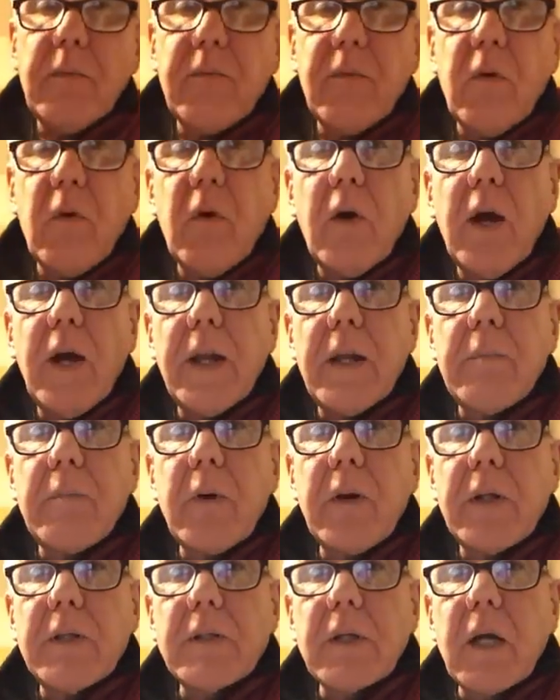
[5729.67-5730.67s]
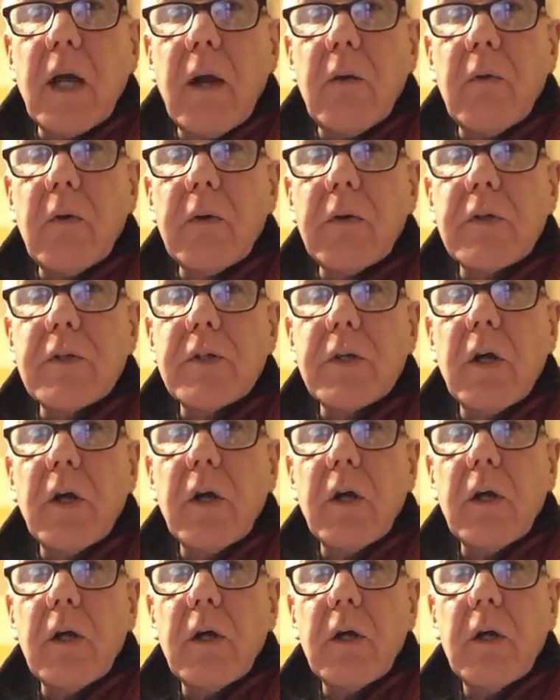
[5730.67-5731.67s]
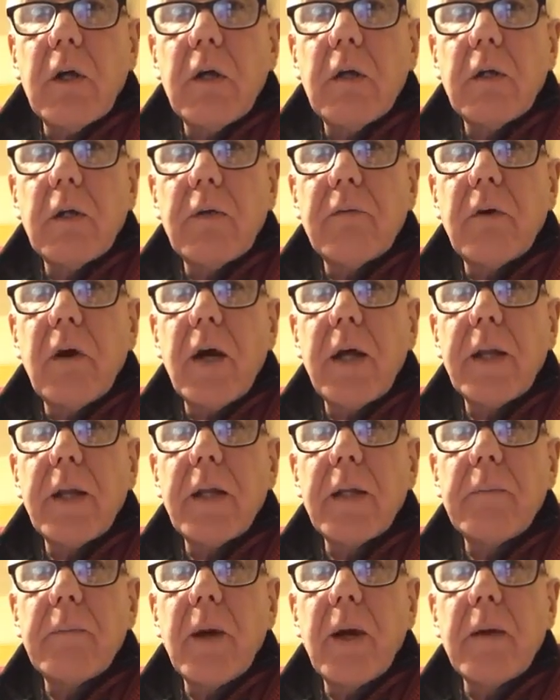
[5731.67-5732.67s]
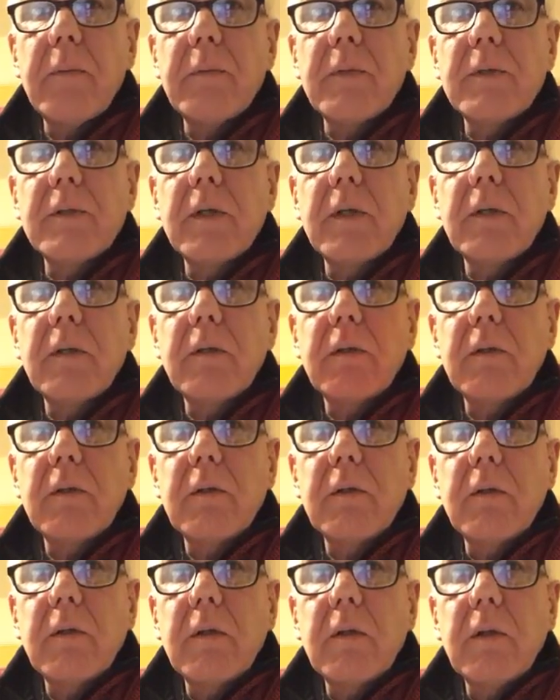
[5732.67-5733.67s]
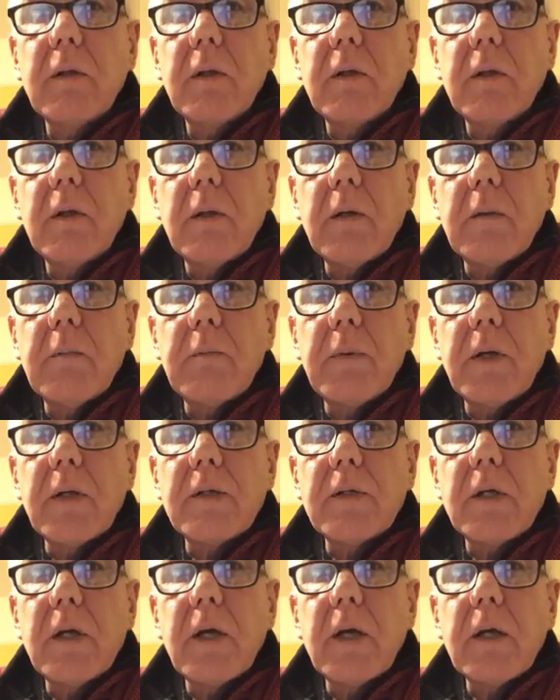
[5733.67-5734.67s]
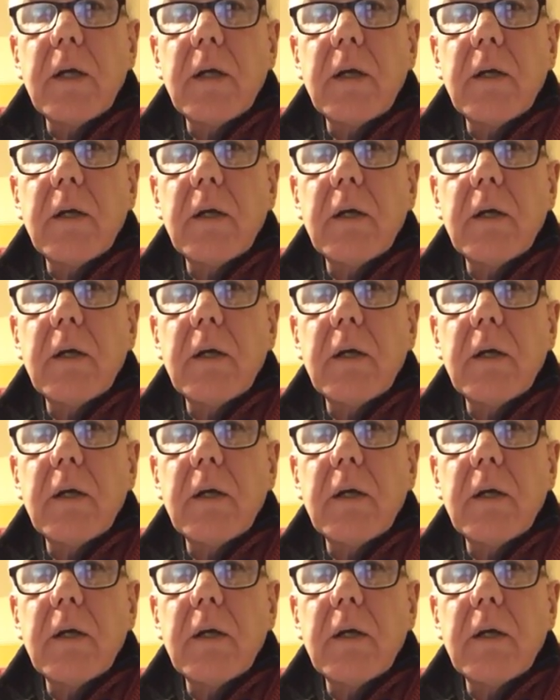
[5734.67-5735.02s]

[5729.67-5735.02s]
for anybody to go on the shirt. Have I had any payments in? Better check.